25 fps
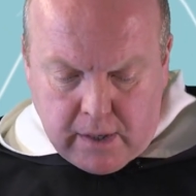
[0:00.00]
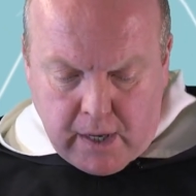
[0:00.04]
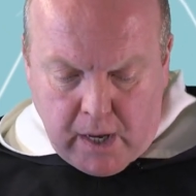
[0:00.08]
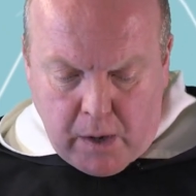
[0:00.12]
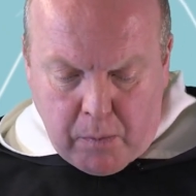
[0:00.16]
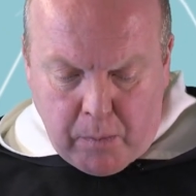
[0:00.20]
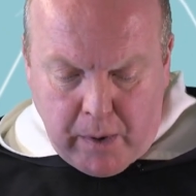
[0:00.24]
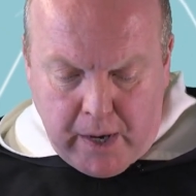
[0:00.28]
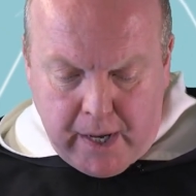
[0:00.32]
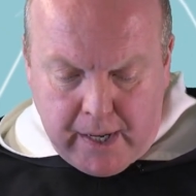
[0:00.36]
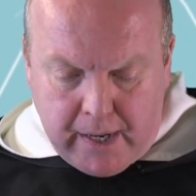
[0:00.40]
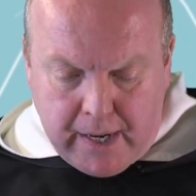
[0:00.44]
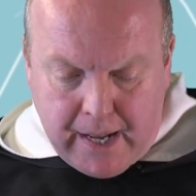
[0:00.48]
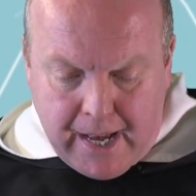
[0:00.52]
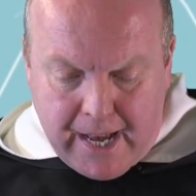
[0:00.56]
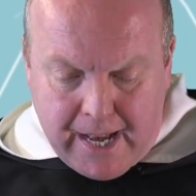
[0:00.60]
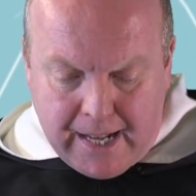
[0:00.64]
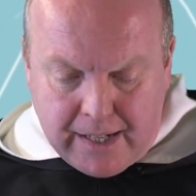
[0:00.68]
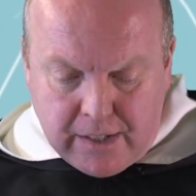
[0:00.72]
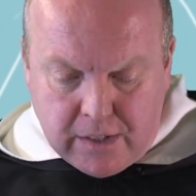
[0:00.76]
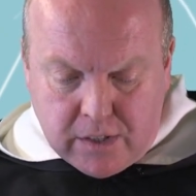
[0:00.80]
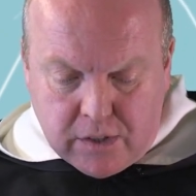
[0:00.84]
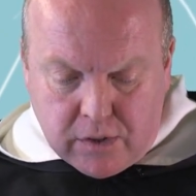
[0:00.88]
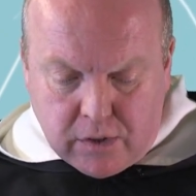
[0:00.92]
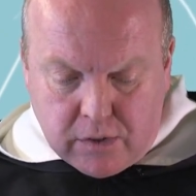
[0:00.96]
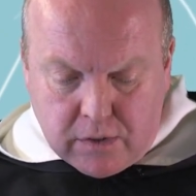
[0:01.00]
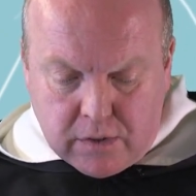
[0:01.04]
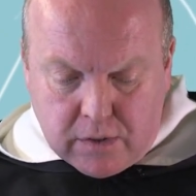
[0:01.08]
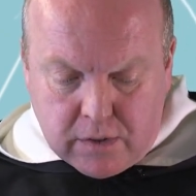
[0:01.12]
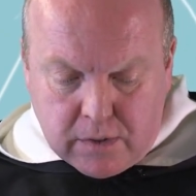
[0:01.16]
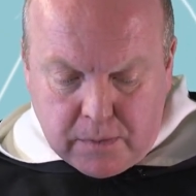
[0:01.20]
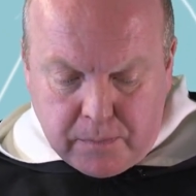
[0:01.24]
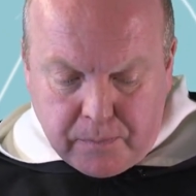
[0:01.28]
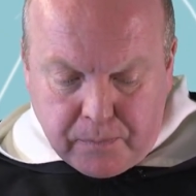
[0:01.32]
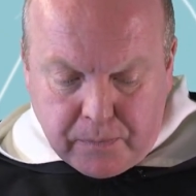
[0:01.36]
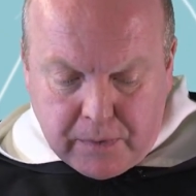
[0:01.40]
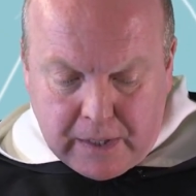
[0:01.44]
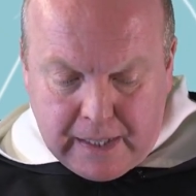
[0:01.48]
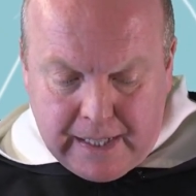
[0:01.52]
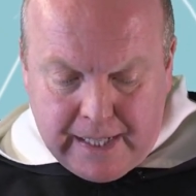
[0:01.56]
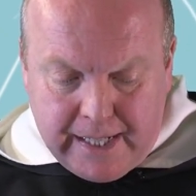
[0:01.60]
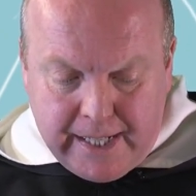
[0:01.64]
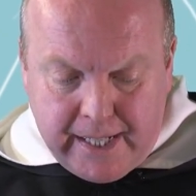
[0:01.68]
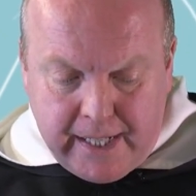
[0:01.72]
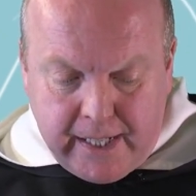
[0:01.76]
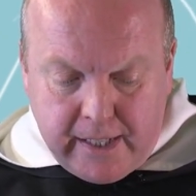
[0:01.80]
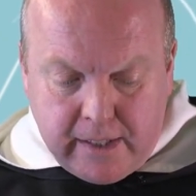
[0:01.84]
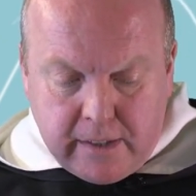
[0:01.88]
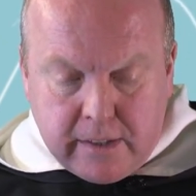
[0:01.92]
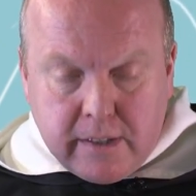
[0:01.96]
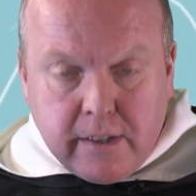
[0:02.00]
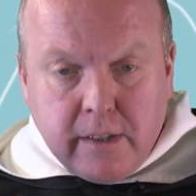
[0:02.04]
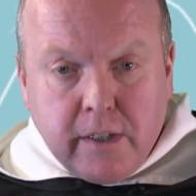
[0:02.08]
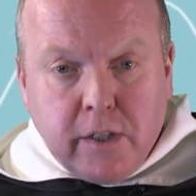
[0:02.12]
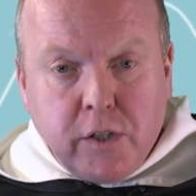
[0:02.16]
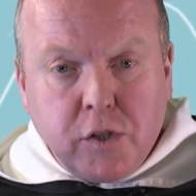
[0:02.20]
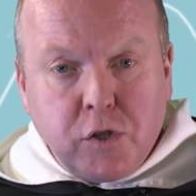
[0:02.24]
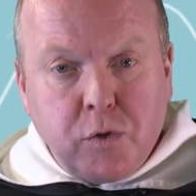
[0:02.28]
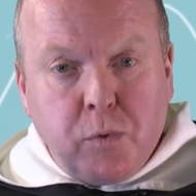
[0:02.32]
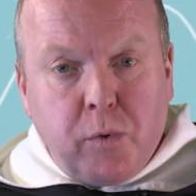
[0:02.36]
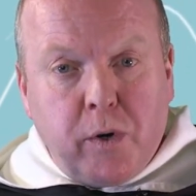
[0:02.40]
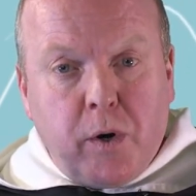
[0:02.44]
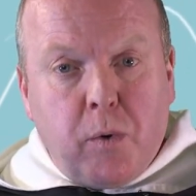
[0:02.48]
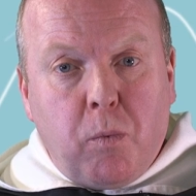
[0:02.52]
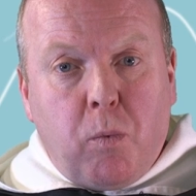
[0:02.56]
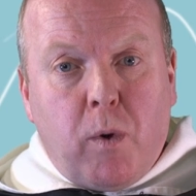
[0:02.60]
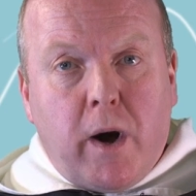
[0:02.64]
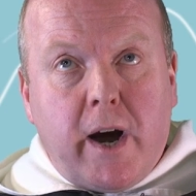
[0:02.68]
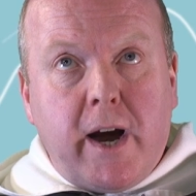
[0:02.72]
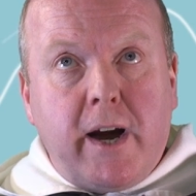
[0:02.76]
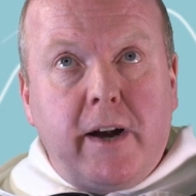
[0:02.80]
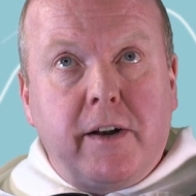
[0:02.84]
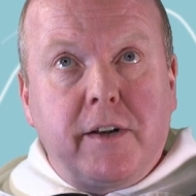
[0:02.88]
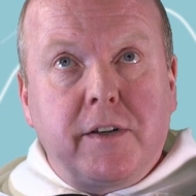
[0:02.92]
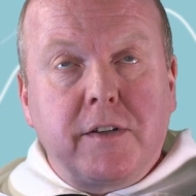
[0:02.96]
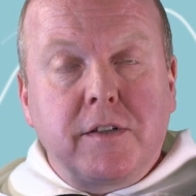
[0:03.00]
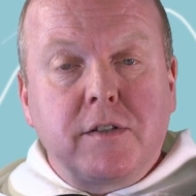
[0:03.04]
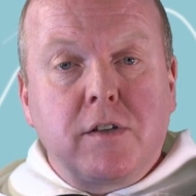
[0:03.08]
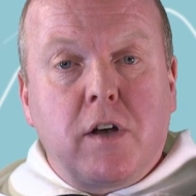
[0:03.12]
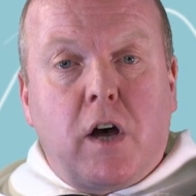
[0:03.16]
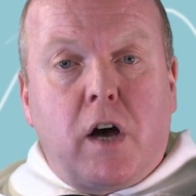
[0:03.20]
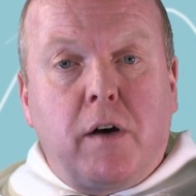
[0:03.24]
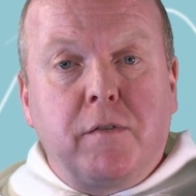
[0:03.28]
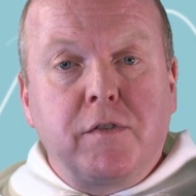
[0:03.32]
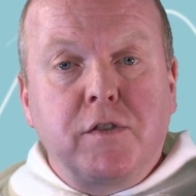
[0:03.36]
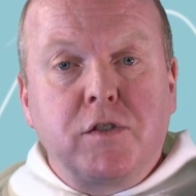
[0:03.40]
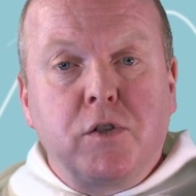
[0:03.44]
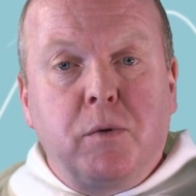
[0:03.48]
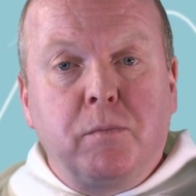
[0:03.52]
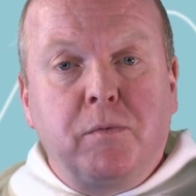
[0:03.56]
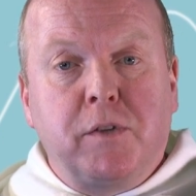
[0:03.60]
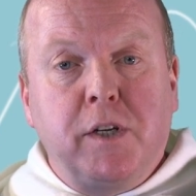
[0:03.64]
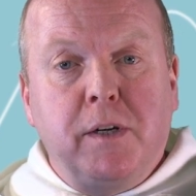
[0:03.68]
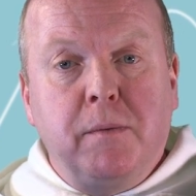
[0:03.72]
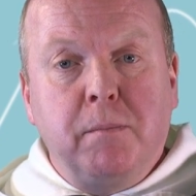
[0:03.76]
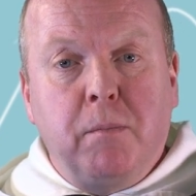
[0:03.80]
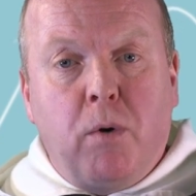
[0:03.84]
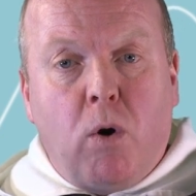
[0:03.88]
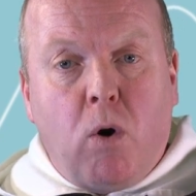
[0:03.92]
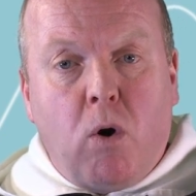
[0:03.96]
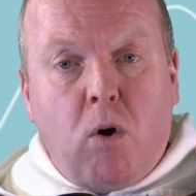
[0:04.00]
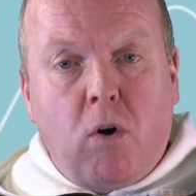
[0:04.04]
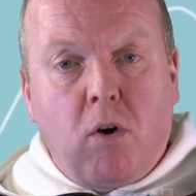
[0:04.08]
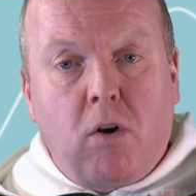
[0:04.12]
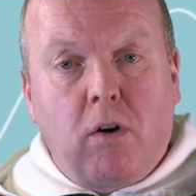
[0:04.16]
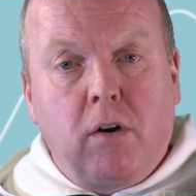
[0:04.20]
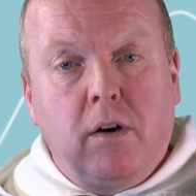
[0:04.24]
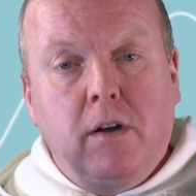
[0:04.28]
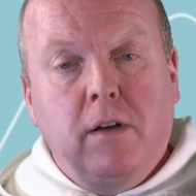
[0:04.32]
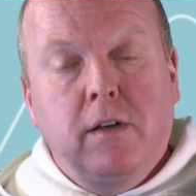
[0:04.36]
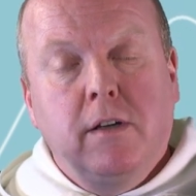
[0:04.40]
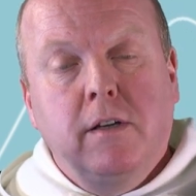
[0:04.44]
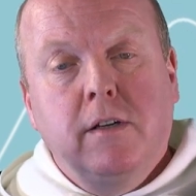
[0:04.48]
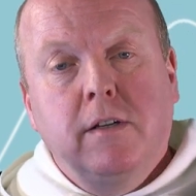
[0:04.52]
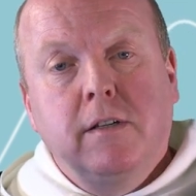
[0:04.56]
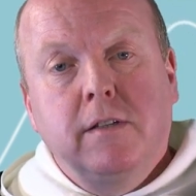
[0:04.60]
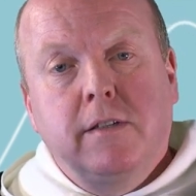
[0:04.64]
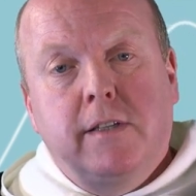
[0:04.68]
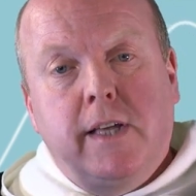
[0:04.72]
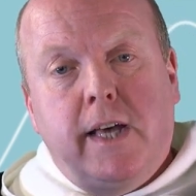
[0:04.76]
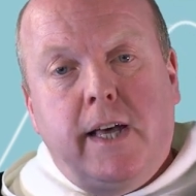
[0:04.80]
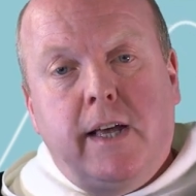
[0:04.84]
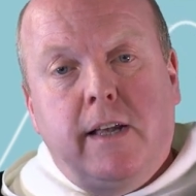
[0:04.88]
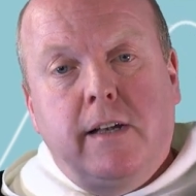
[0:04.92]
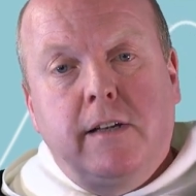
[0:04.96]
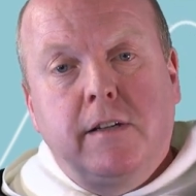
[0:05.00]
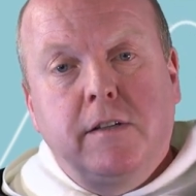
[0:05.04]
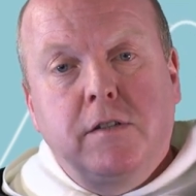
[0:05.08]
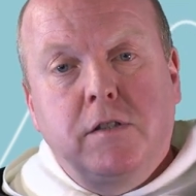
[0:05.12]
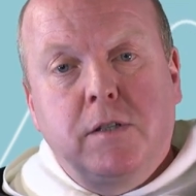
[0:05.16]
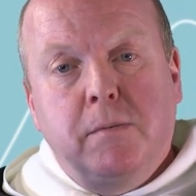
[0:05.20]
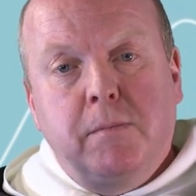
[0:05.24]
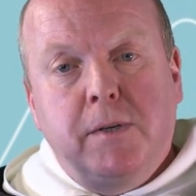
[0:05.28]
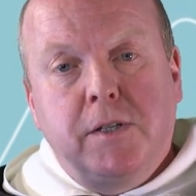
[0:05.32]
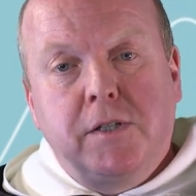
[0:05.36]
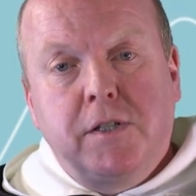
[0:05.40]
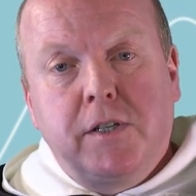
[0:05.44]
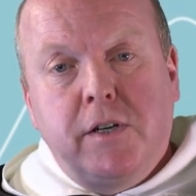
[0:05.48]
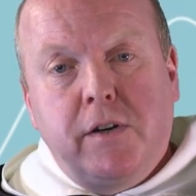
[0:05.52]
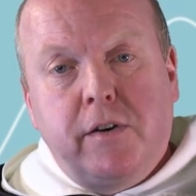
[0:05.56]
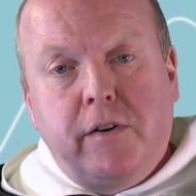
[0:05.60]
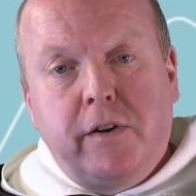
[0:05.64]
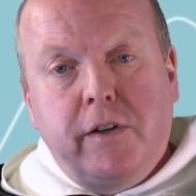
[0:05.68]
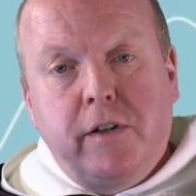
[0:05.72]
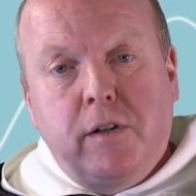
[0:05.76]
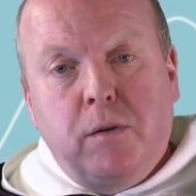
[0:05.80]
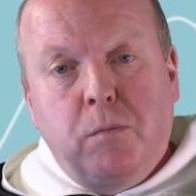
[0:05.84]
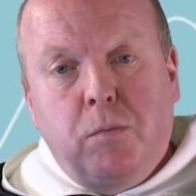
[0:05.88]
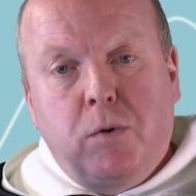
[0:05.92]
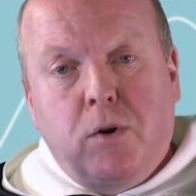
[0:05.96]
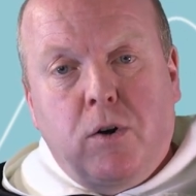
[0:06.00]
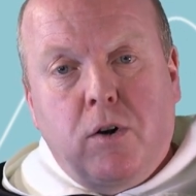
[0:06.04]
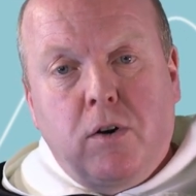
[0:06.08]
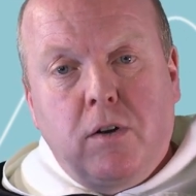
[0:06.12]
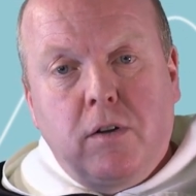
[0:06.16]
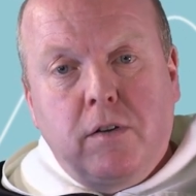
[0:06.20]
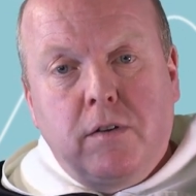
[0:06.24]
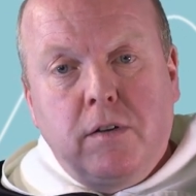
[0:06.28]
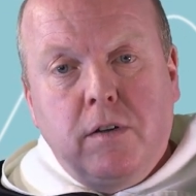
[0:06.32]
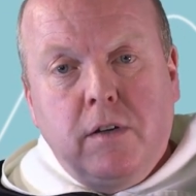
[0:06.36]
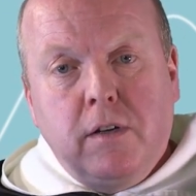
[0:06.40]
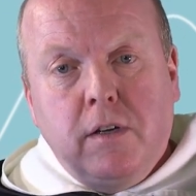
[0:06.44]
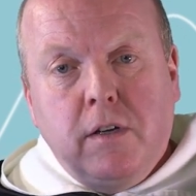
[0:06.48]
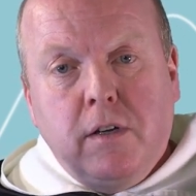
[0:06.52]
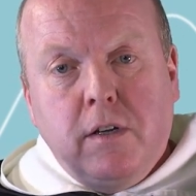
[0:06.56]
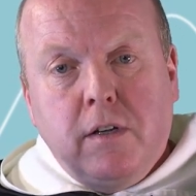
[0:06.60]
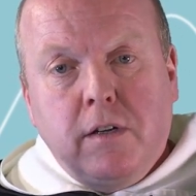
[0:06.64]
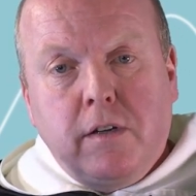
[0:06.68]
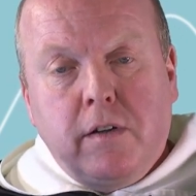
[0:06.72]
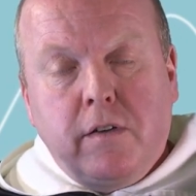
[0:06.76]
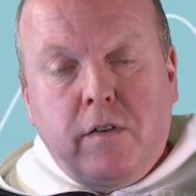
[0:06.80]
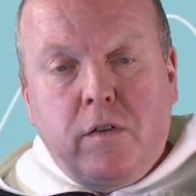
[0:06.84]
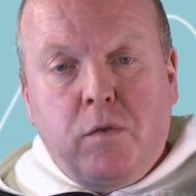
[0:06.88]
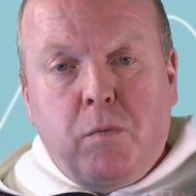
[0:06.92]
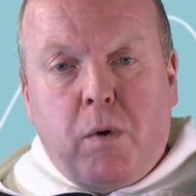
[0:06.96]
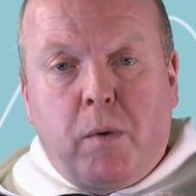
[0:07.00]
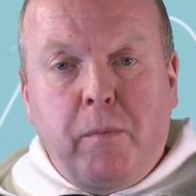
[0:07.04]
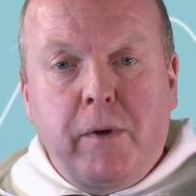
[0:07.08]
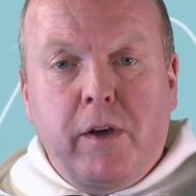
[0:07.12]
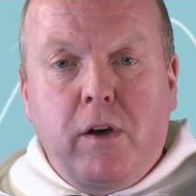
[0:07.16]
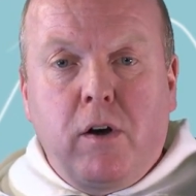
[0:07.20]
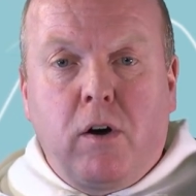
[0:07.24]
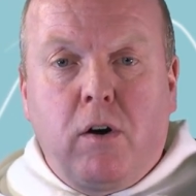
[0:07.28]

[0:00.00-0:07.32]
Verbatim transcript: And when answers lead to an awareness of something more than the material world, this is what we